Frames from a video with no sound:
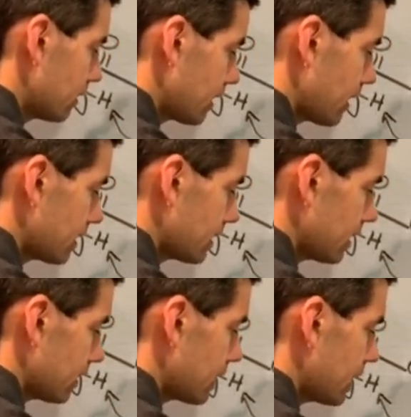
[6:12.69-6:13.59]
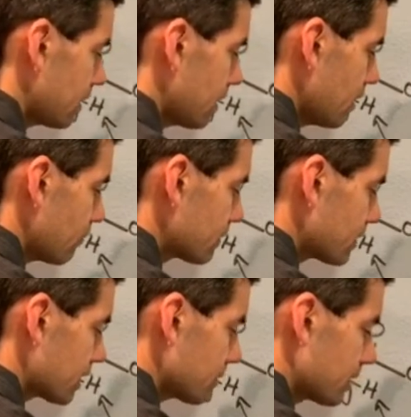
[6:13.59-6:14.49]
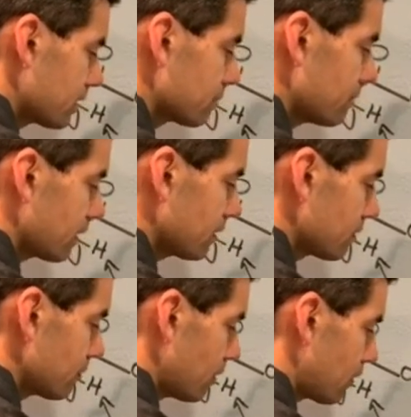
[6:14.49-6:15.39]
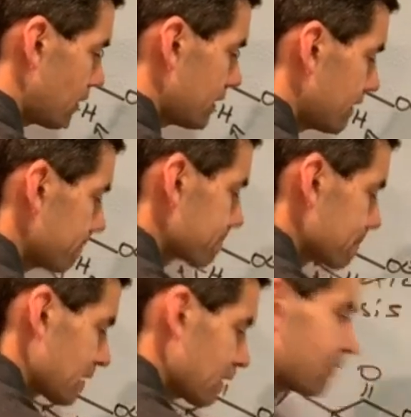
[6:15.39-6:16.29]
and heat. Again, we've talked about this mechanism already. We've